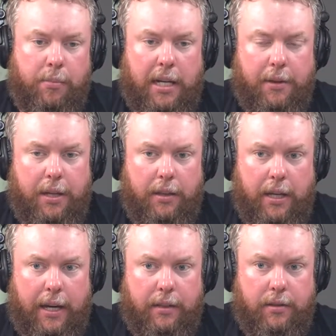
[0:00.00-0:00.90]
I mean, I think
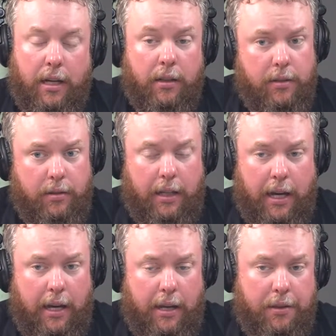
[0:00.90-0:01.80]
that's
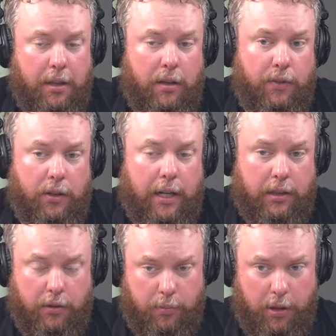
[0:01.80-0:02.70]
honestly. I think if you
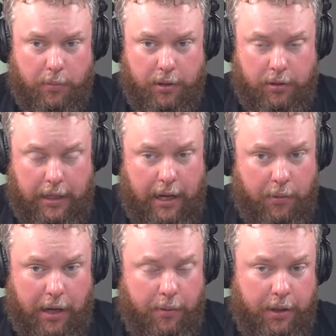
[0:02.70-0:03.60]
like those bourbons,
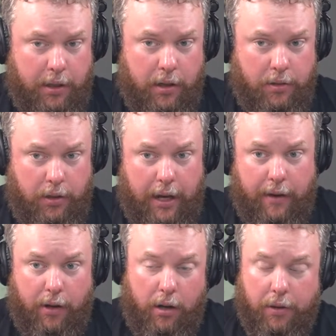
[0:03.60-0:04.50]
I would encourage you to
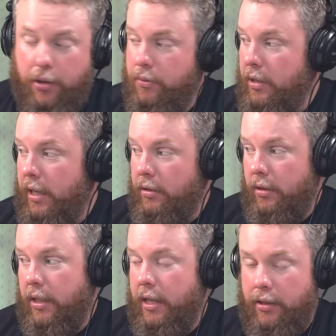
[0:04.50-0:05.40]
have all those. The
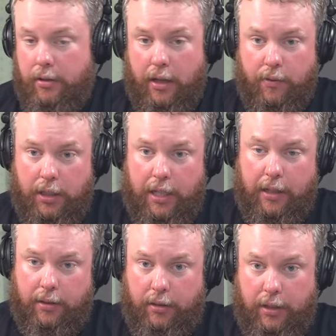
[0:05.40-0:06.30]
1897, the
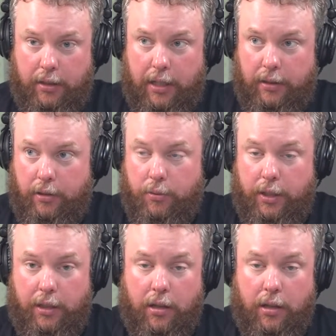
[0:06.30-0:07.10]
1910, 1920.